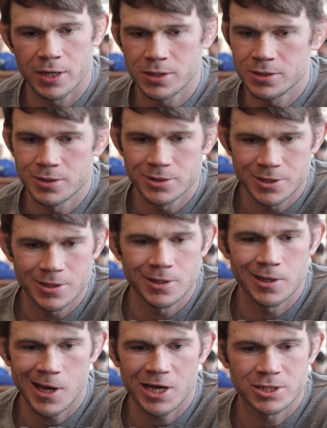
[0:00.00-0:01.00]

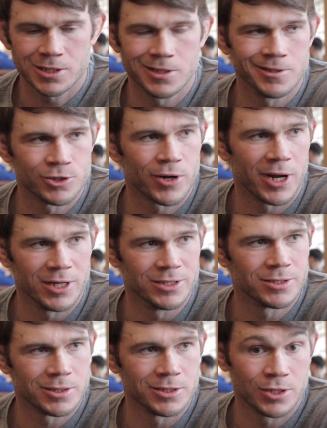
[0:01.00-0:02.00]
He actually
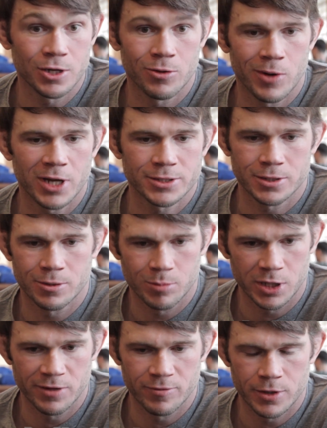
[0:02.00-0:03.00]
trains. He's a good wrestler,
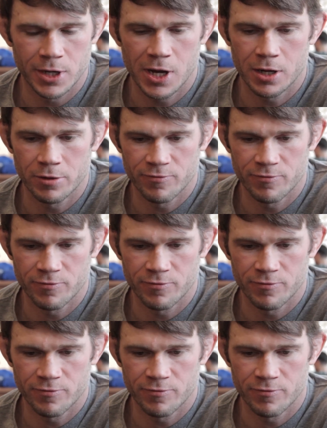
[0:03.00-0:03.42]
believe it or not.